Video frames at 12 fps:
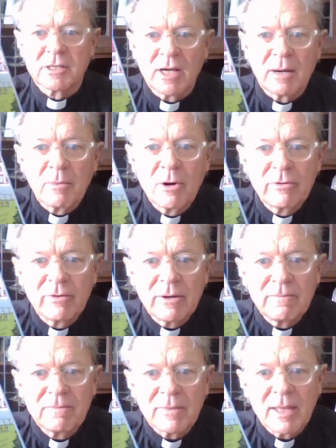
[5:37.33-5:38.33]
come
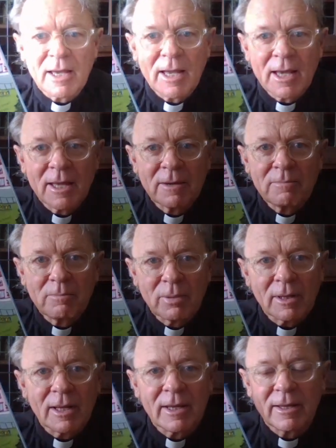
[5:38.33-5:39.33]
over and
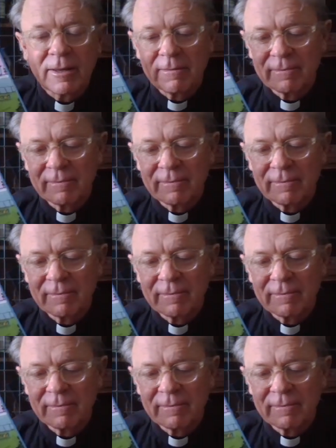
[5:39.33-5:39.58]
play.